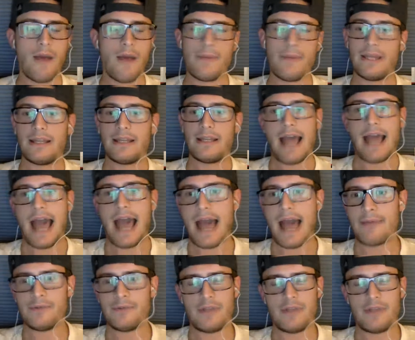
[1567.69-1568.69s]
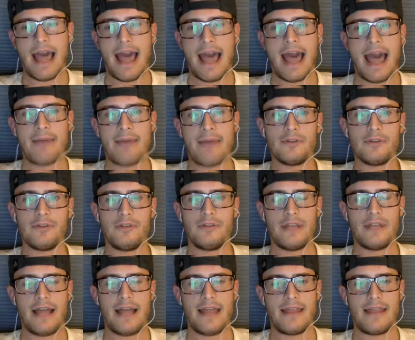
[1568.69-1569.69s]
I mean,
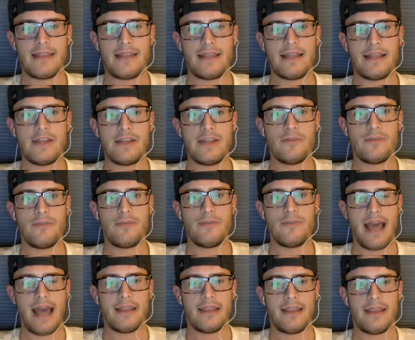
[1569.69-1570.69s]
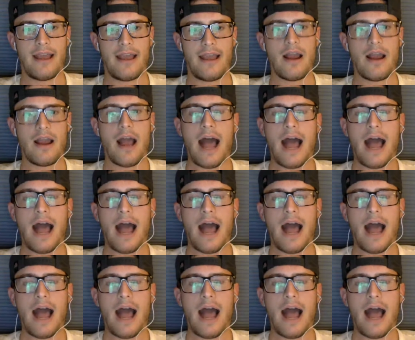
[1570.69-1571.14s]
absolutely, I think that he should be out there.